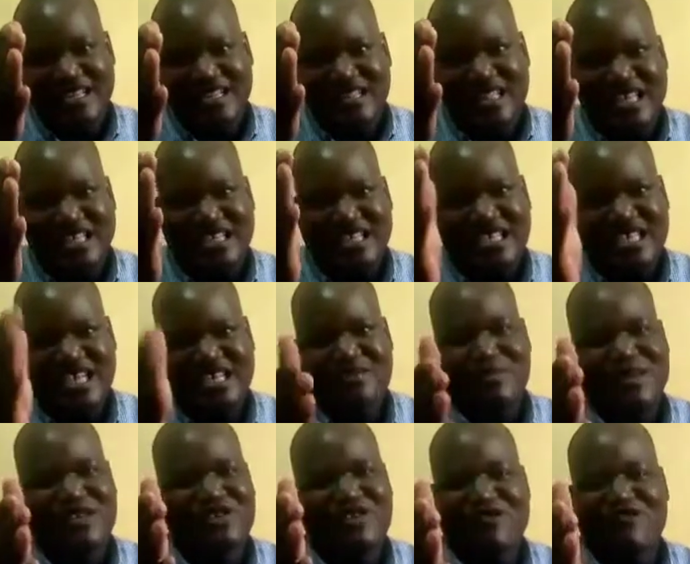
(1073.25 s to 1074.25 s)
The
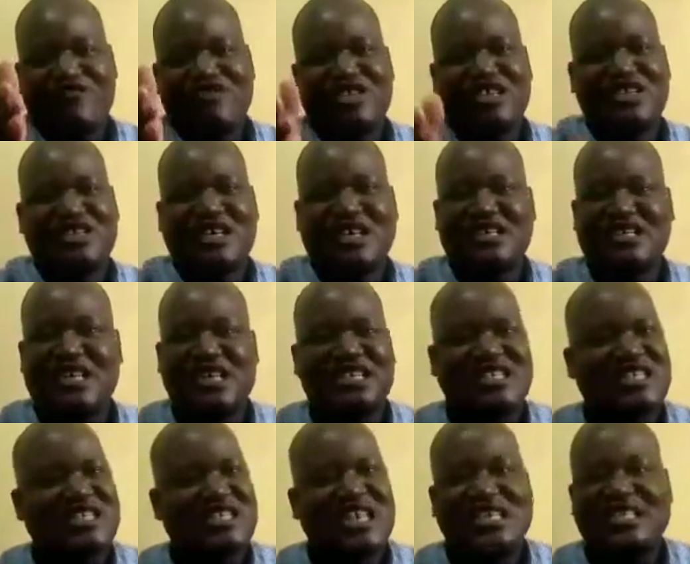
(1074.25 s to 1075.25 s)
statement of Jesus
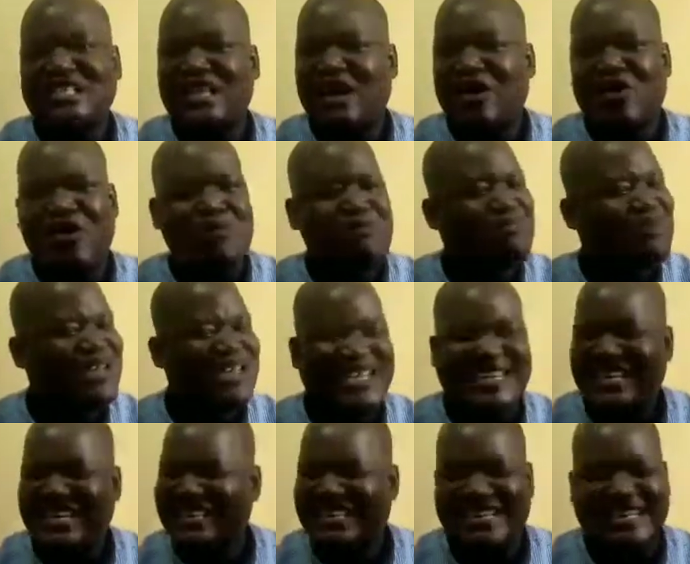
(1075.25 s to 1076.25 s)
is such a
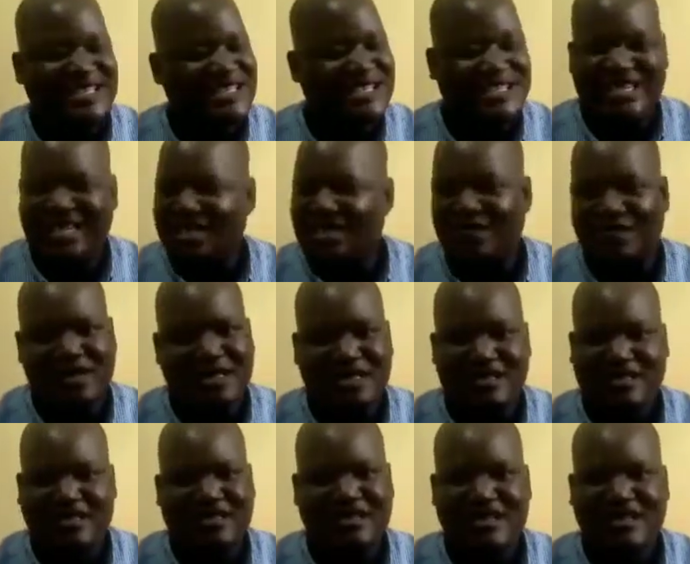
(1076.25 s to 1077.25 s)
complicated
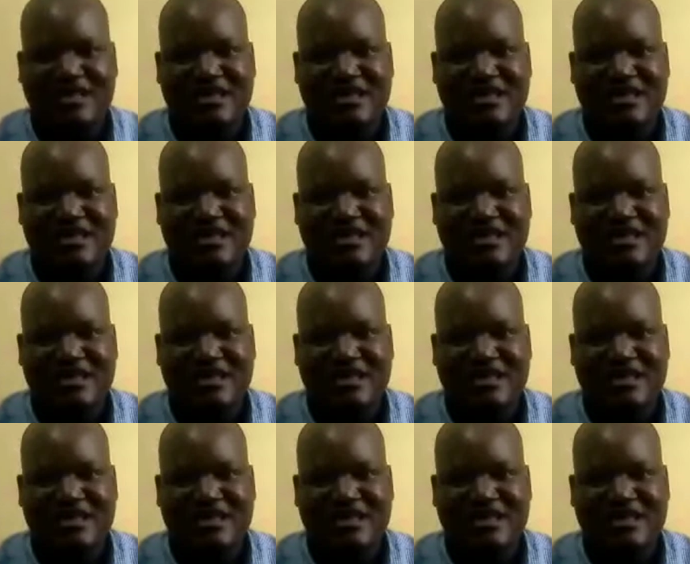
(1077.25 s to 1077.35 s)
statement,